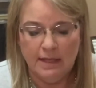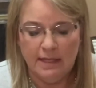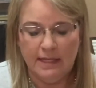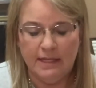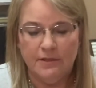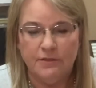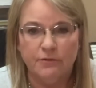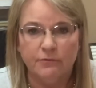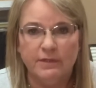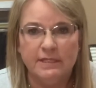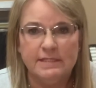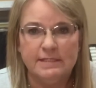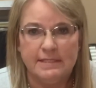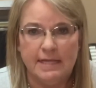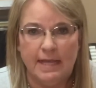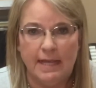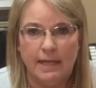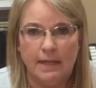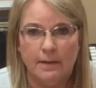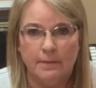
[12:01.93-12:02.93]
Either
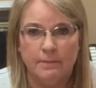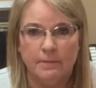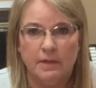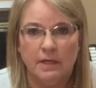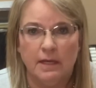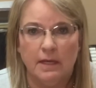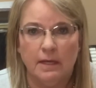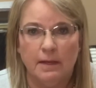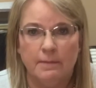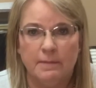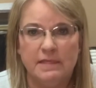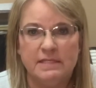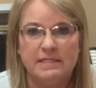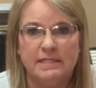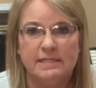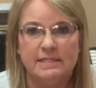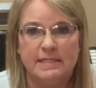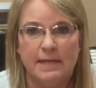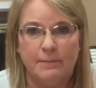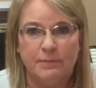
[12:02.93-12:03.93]
exam is
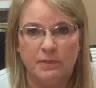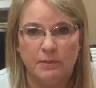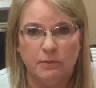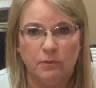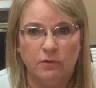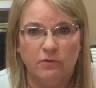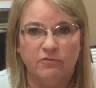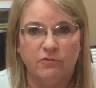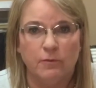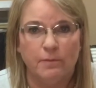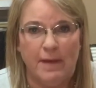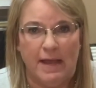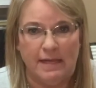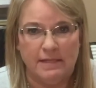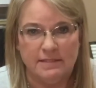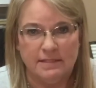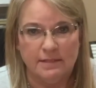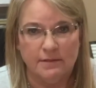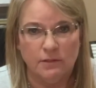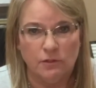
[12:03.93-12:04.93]
acceptable for
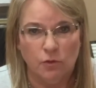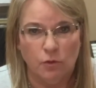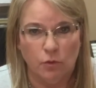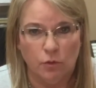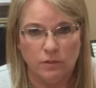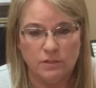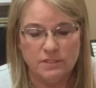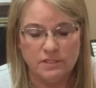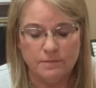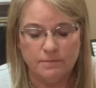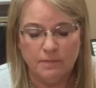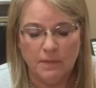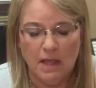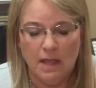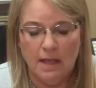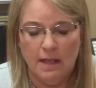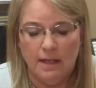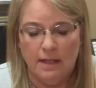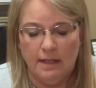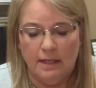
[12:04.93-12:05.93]
passing the course.
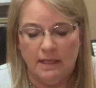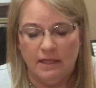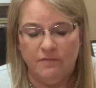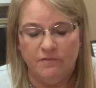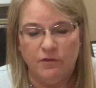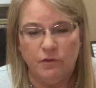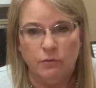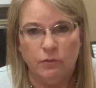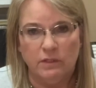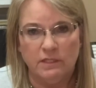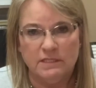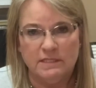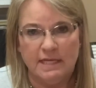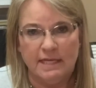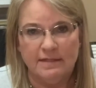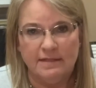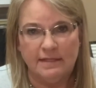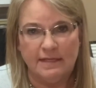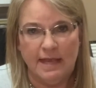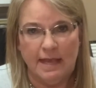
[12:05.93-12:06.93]
If you want to
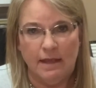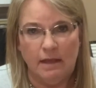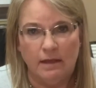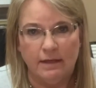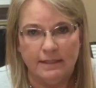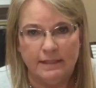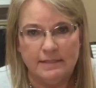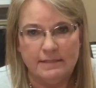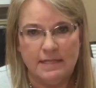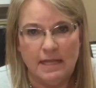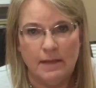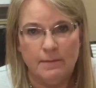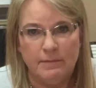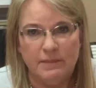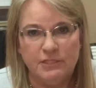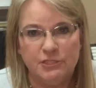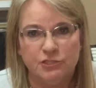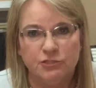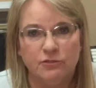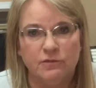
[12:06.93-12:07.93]
take the CAOC exam,
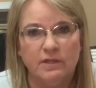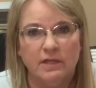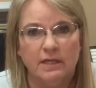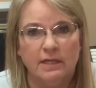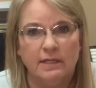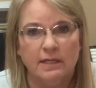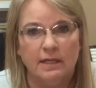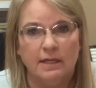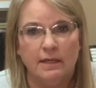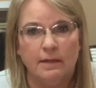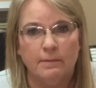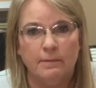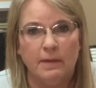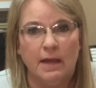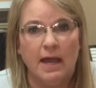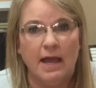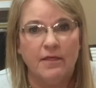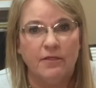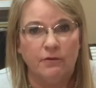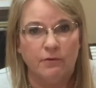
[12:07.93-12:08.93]
be sure that
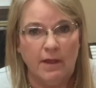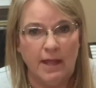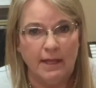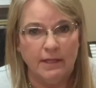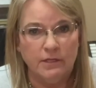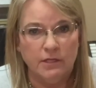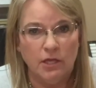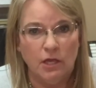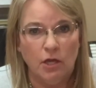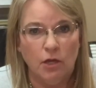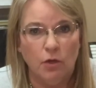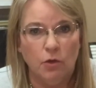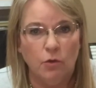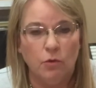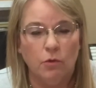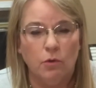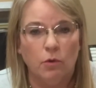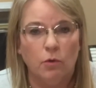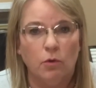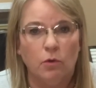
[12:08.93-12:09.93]
either I
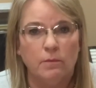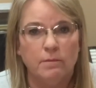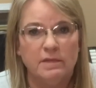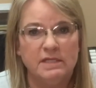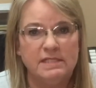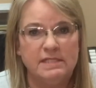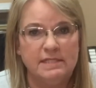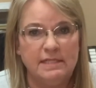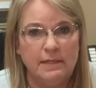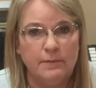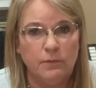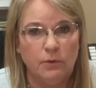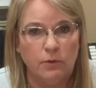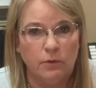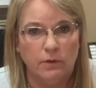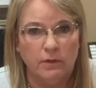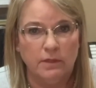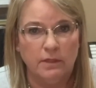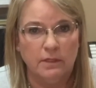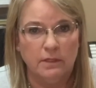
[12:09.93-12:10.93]
know, or Ms.
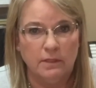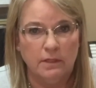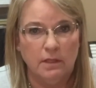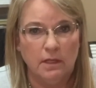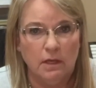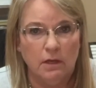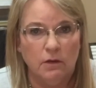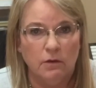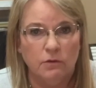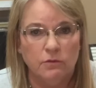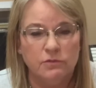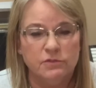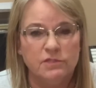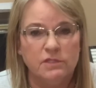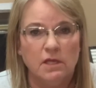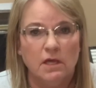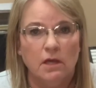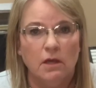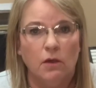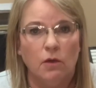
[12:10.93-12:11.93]
Seaborn
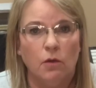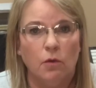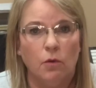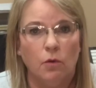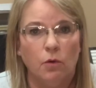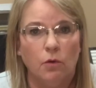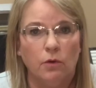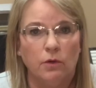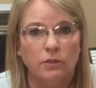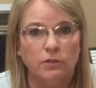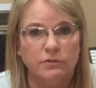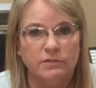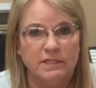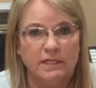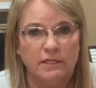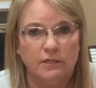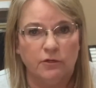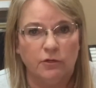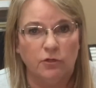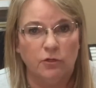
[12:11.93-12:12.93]
knows, or
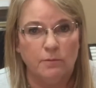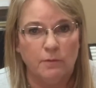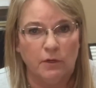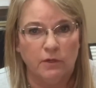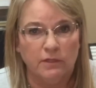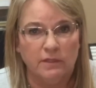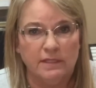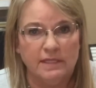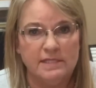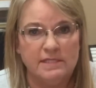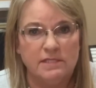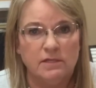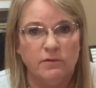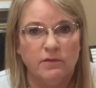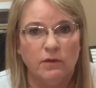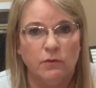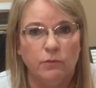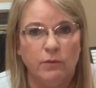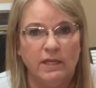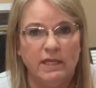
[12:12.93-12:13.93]
Lieutenant Colonel Merkley, so
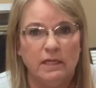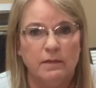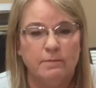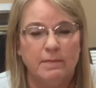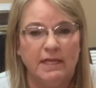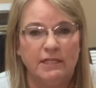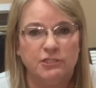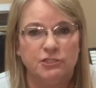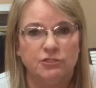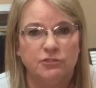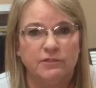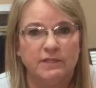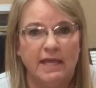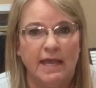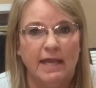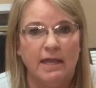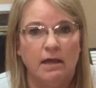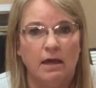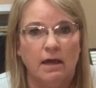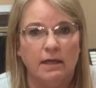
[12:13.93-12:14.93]
that we can make sure
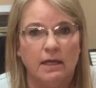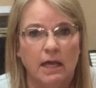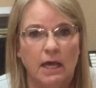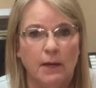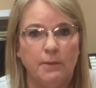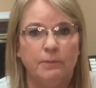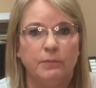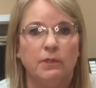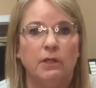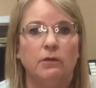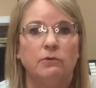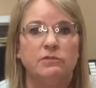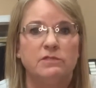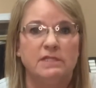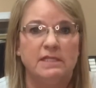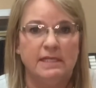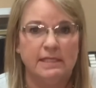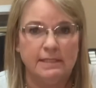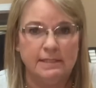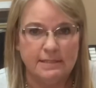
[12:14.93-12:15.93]
CAOC uploads
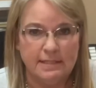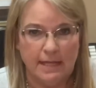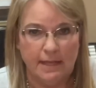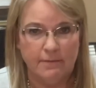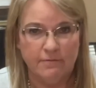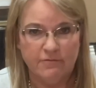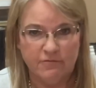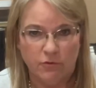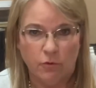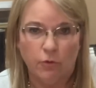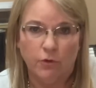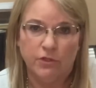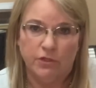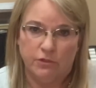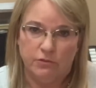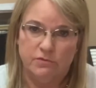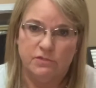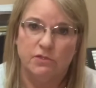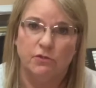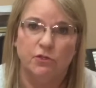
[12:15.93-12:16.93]
the exam for
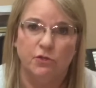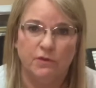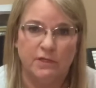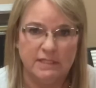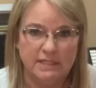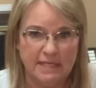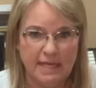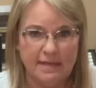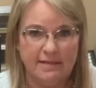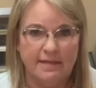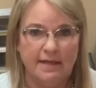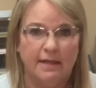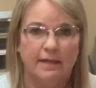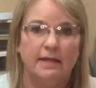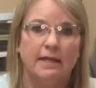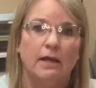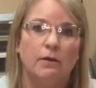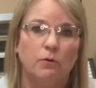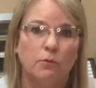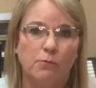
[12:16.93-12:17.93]
you so you can take that.
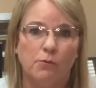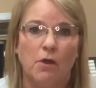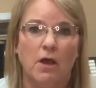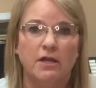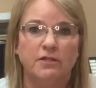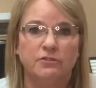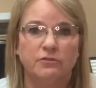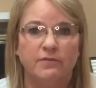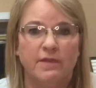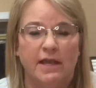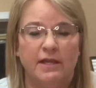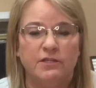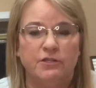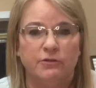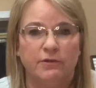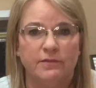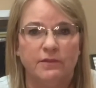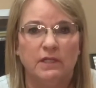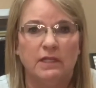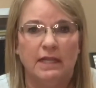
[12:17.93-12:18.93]
And I will proctor that
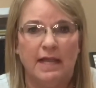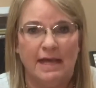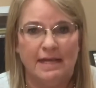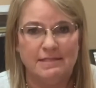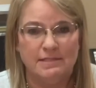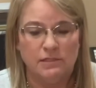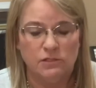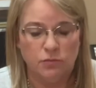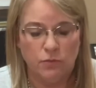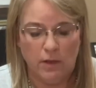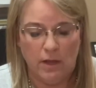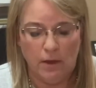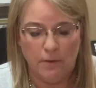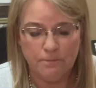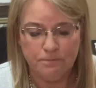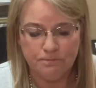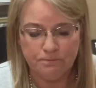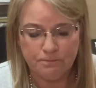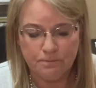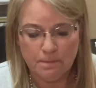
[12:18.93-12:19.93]
during the class as
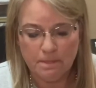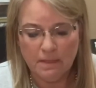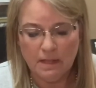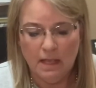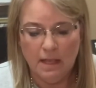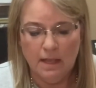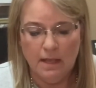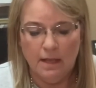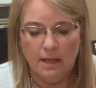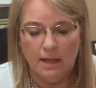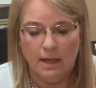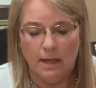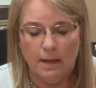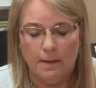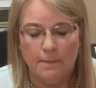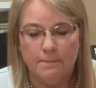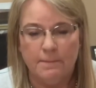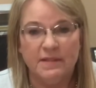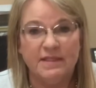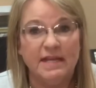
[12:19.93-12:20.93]
well.
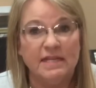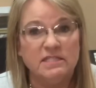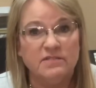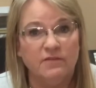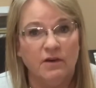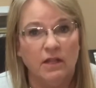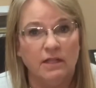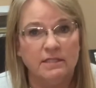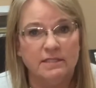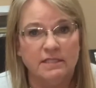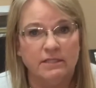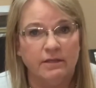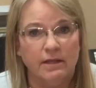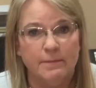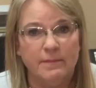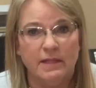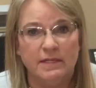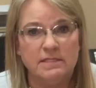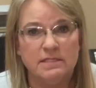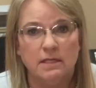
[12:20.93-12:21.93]
But that's voluntary. I
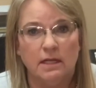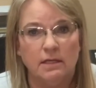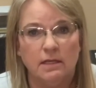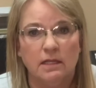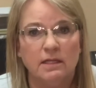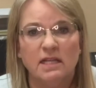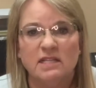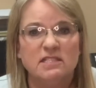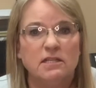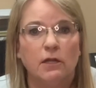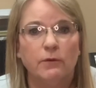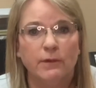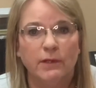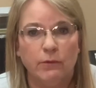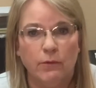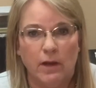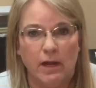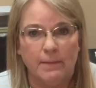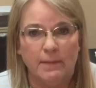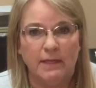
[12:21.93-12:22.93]
mean, that's not a
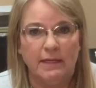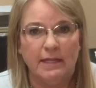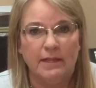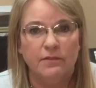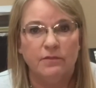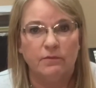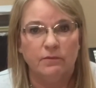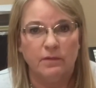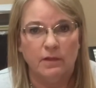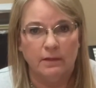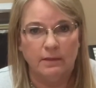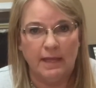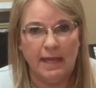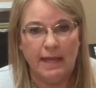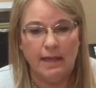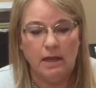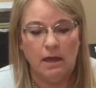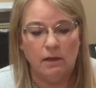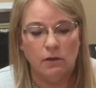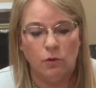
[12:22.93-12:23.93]
requirement. Either the
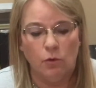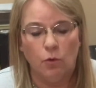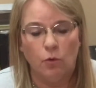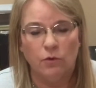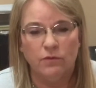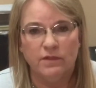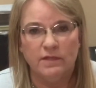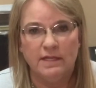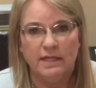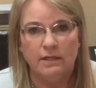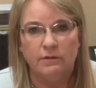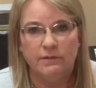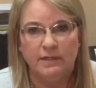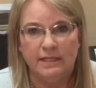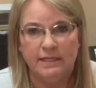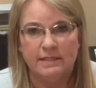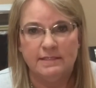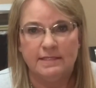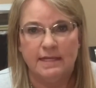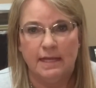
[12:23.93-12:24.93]
CAOC or the DOD
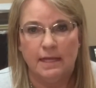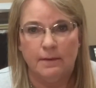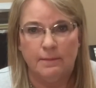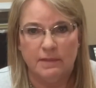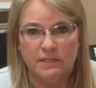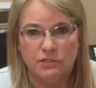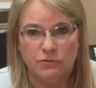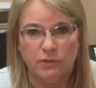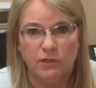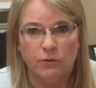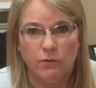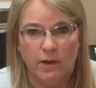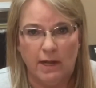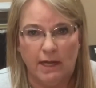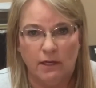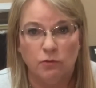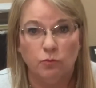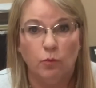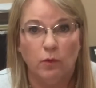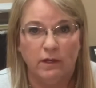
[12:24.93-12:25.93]
exam is
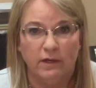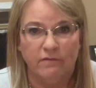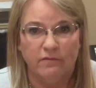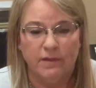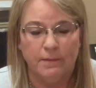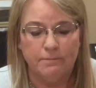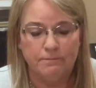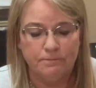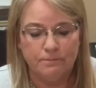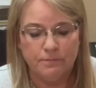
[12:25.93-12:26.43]
required, one of them.